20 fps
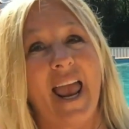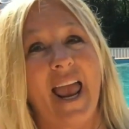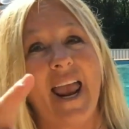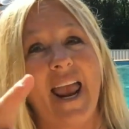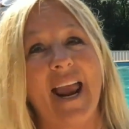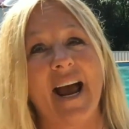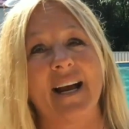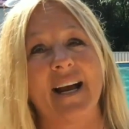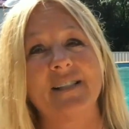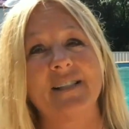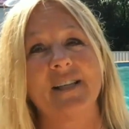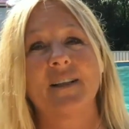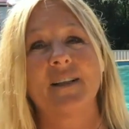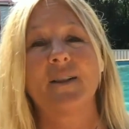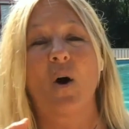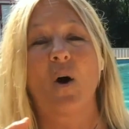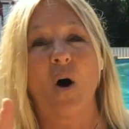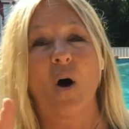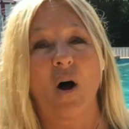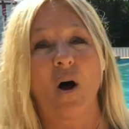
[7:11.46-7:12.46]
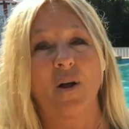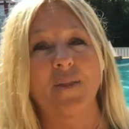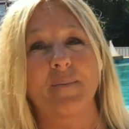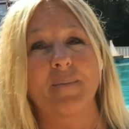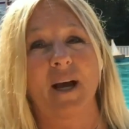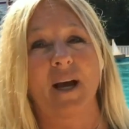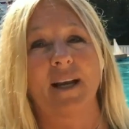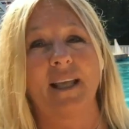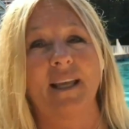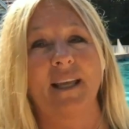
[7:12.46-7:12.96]
And all the
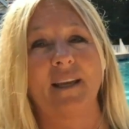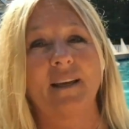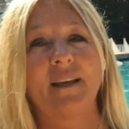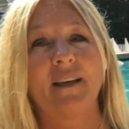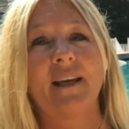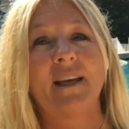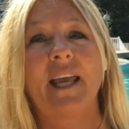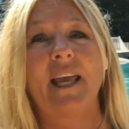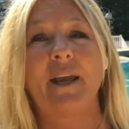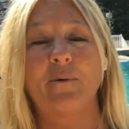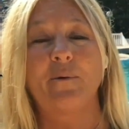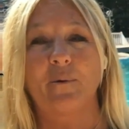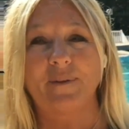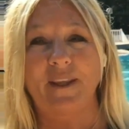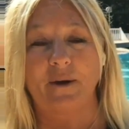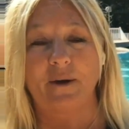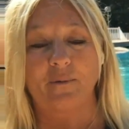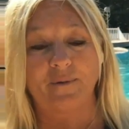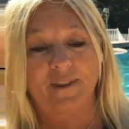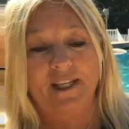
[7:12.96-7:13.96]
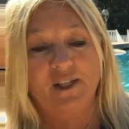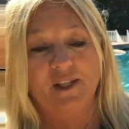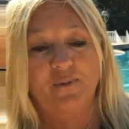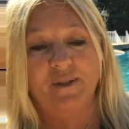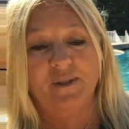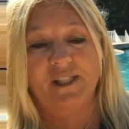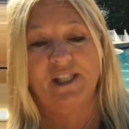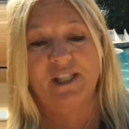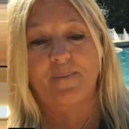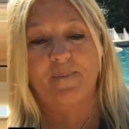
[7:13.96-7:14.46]
money. This
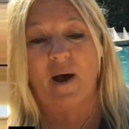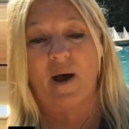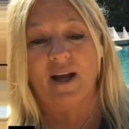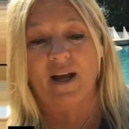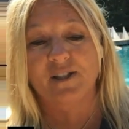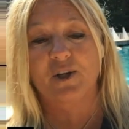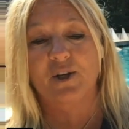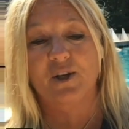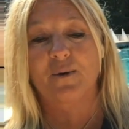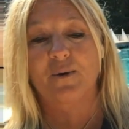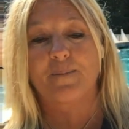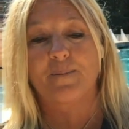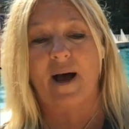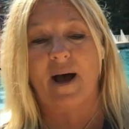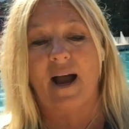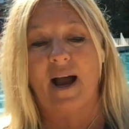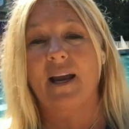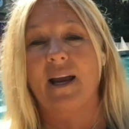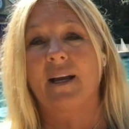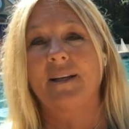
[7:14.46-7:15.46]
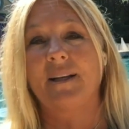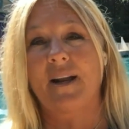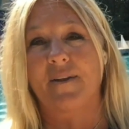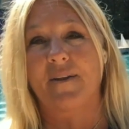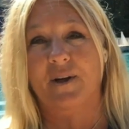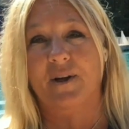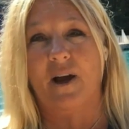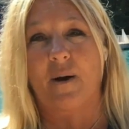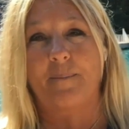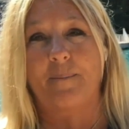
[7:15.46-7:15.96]
was sponsored by
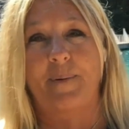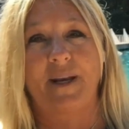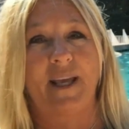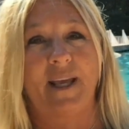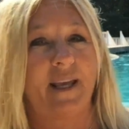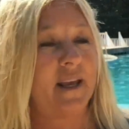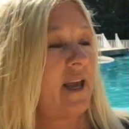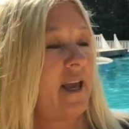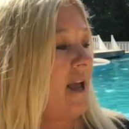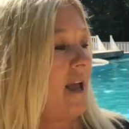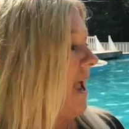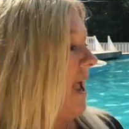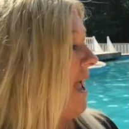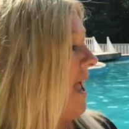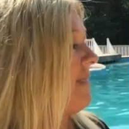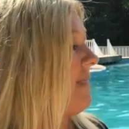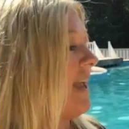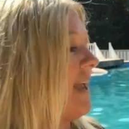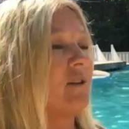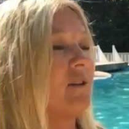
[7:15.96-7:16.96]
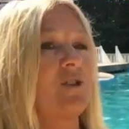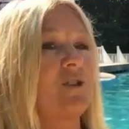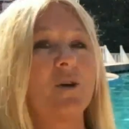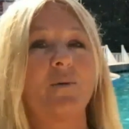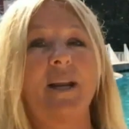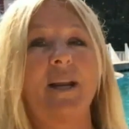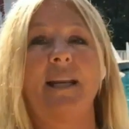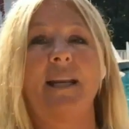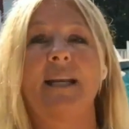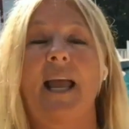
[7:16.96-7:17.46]
another company, and they are
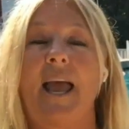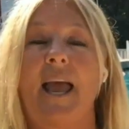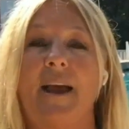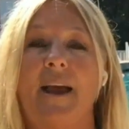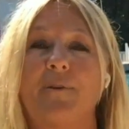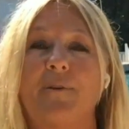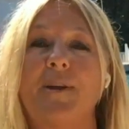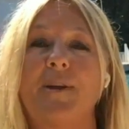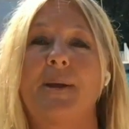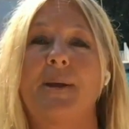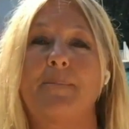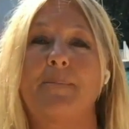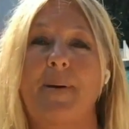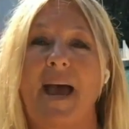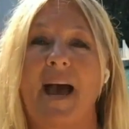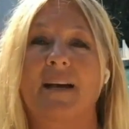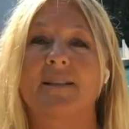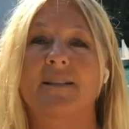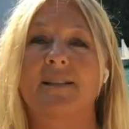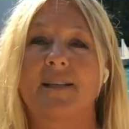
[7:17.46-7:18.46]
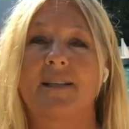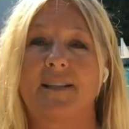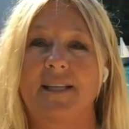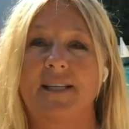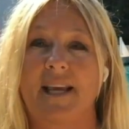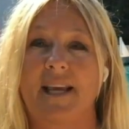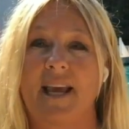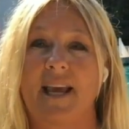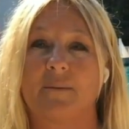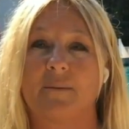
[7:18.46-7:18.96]
donating everything back to
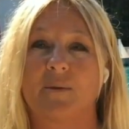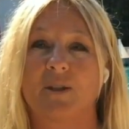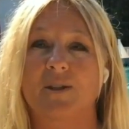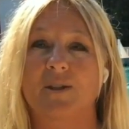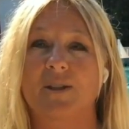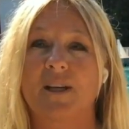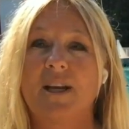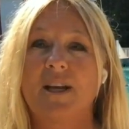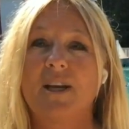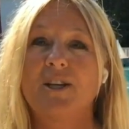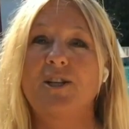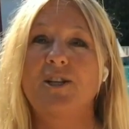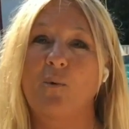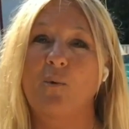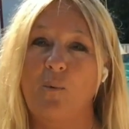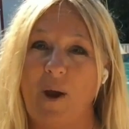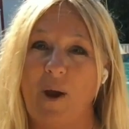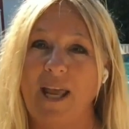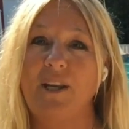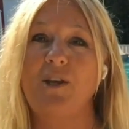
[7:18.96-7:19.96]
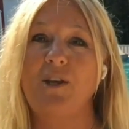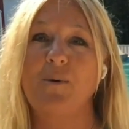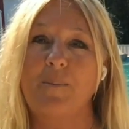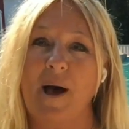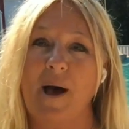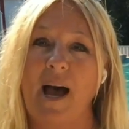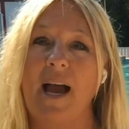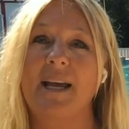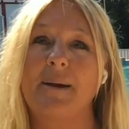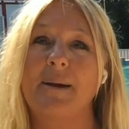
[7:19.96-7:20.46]
these animals. I love it. So when you
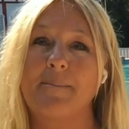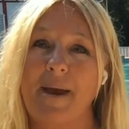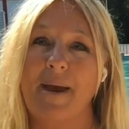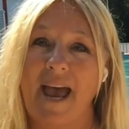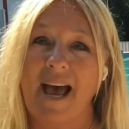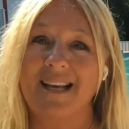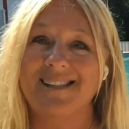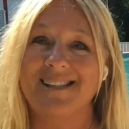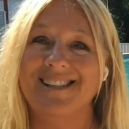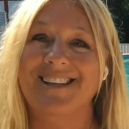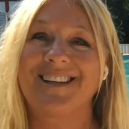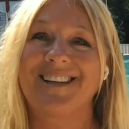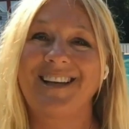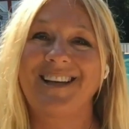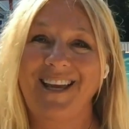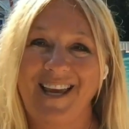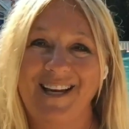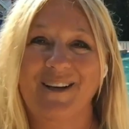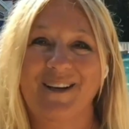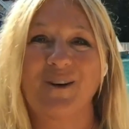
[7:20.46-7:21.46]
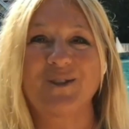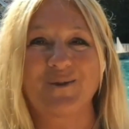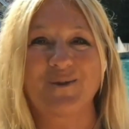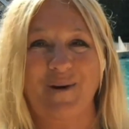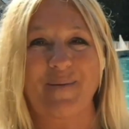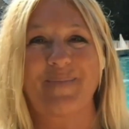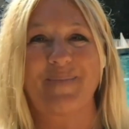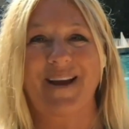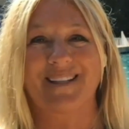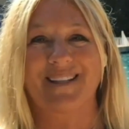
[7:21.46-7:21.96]
buy a mask, it goes
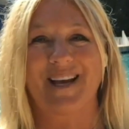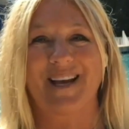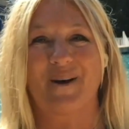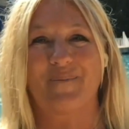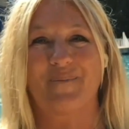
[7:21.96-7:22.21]
right back to